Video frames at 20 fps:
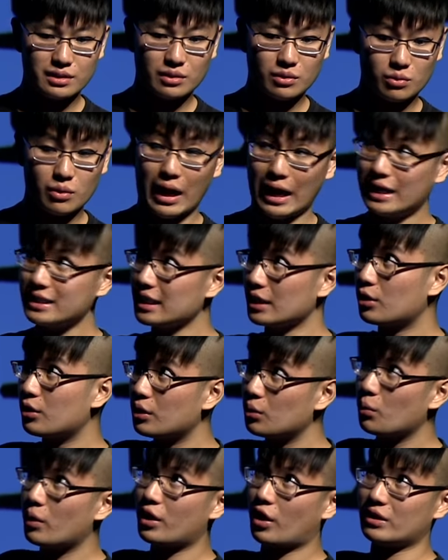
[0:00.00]
well, at least I
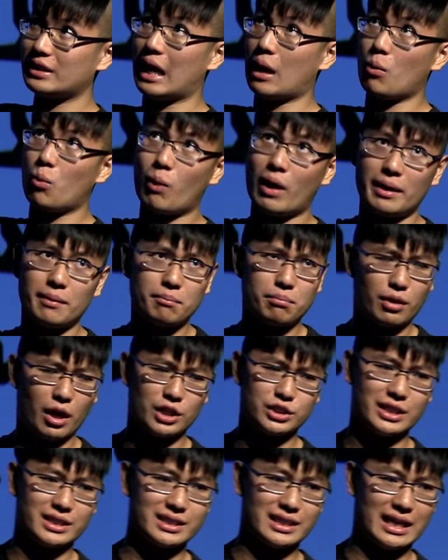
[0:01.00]
couldn't work on that one
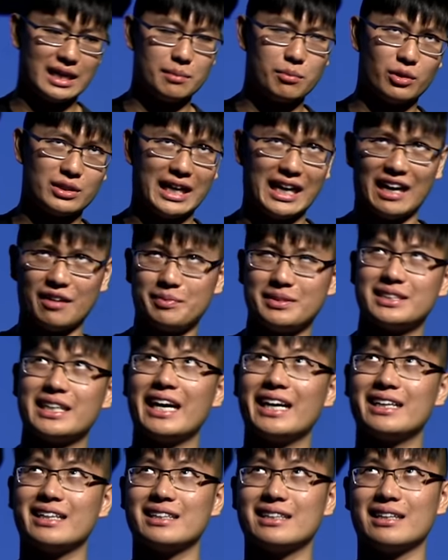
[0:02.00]
project anymore that had been
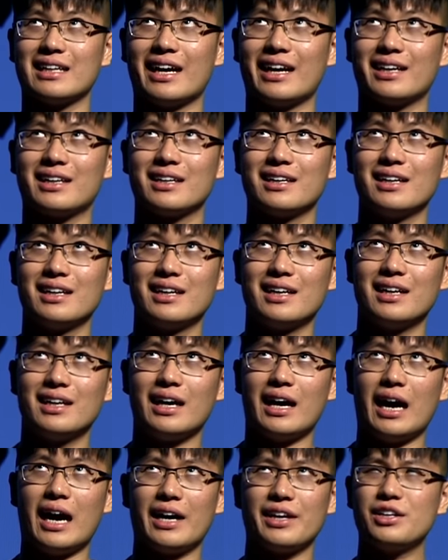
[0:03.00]
taken like
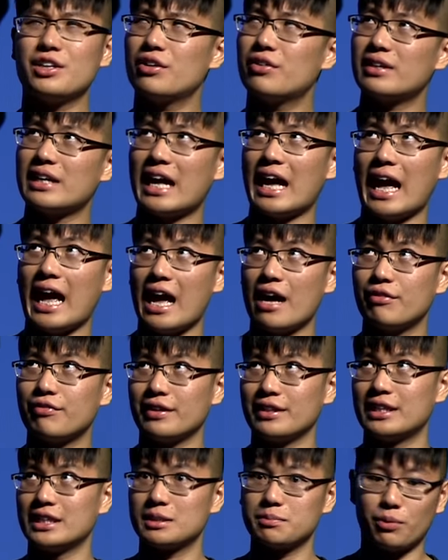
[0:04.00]
a year and a half
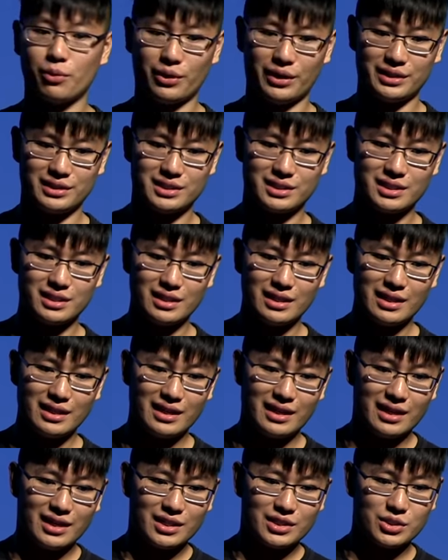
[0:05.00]
at this point.
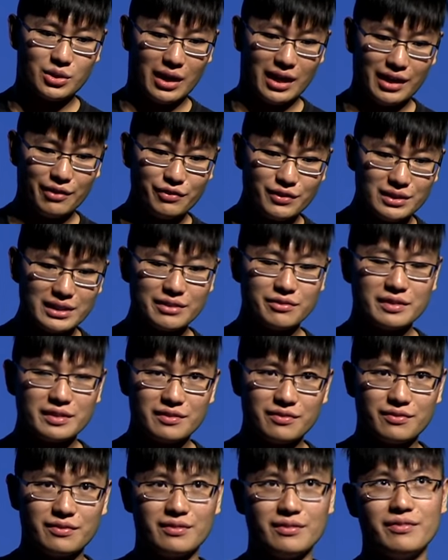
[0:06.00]
So I felt like really,
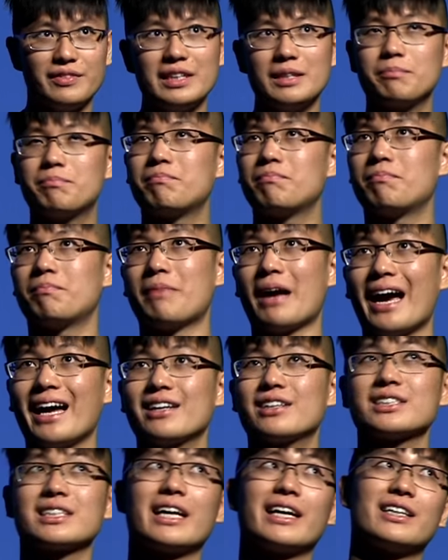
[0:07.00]
really bad
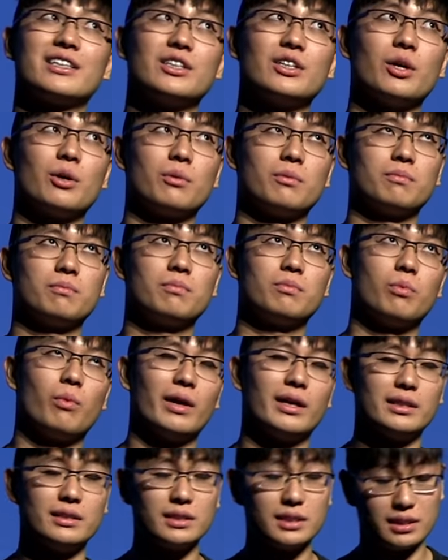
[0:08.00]
because like, you know,
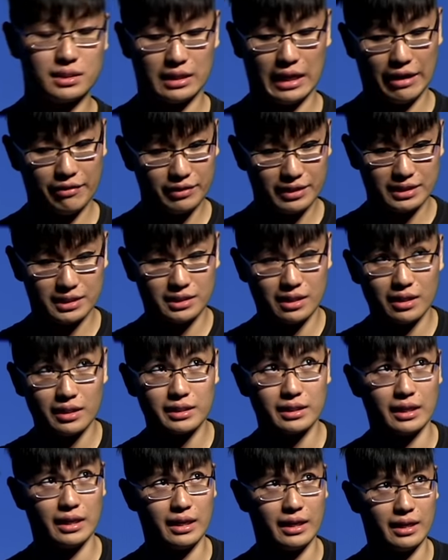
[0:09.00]
once. I really
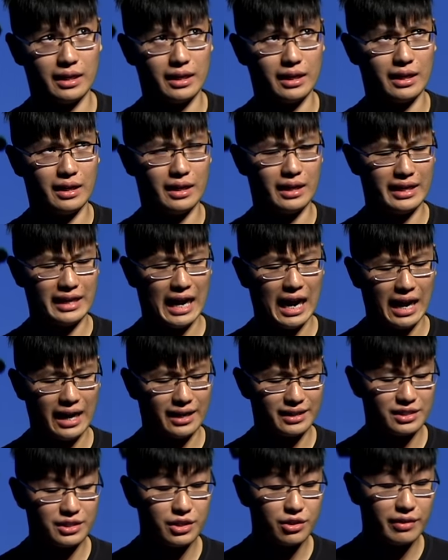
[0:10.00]
sunk uh, an,
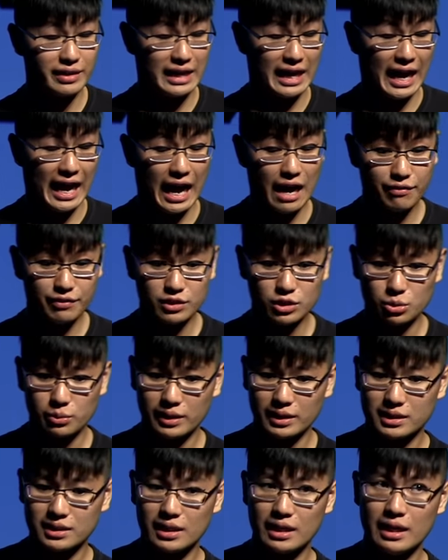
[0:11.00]
a year and a half into
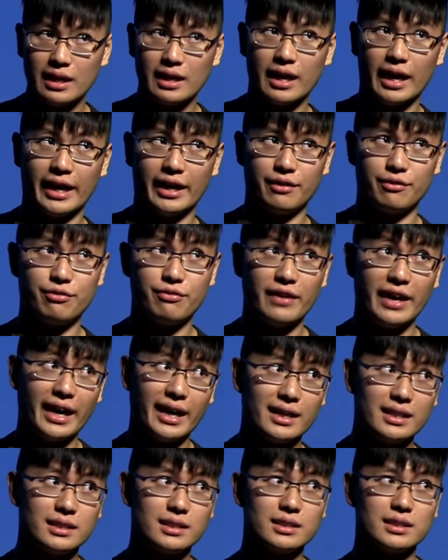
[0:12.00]
it. I had
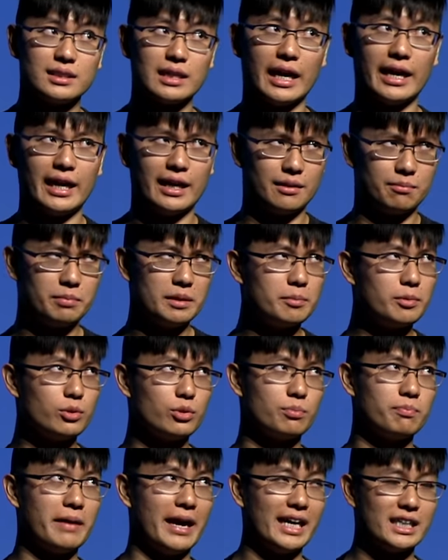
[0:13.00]
fans, I had people who
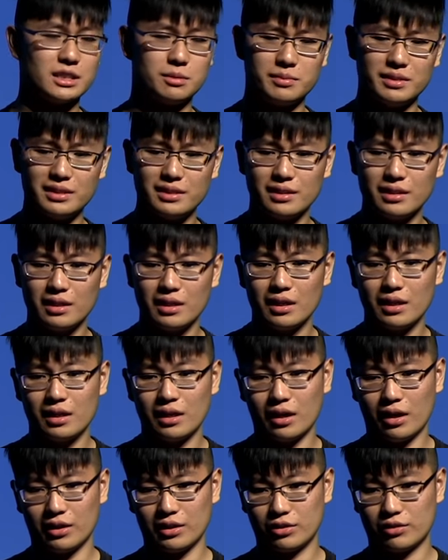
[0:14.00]
backed me
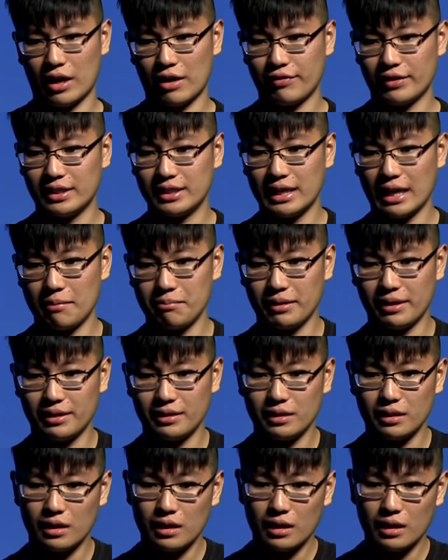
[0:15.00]
on the crowdfunding campaign.